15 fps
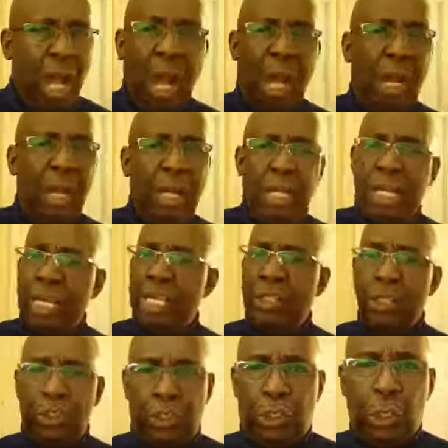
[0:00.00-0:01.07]
Uh,
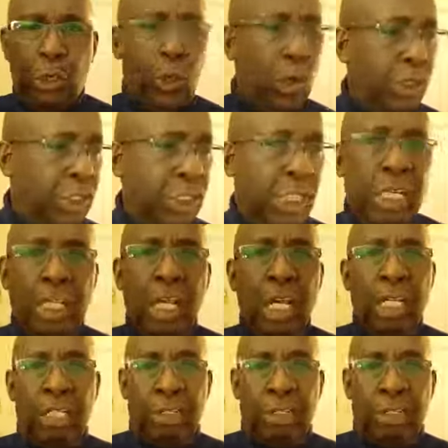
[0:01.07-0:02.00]
in the church and